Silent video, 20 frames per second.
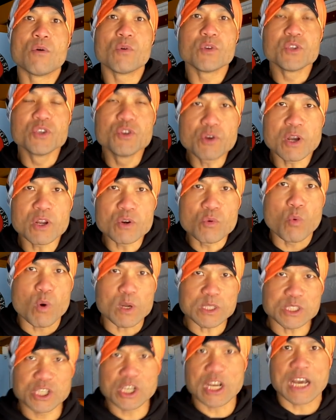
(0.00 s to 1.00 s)
you can
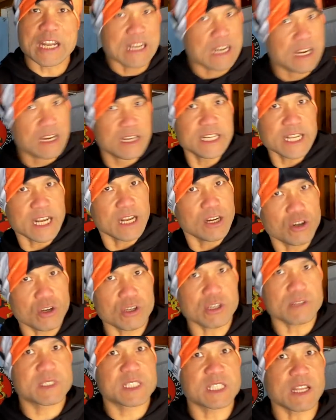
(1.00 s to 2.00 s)
watching and learning a
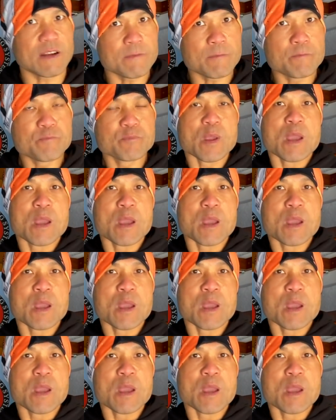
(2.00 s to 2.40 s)
lot of stuff,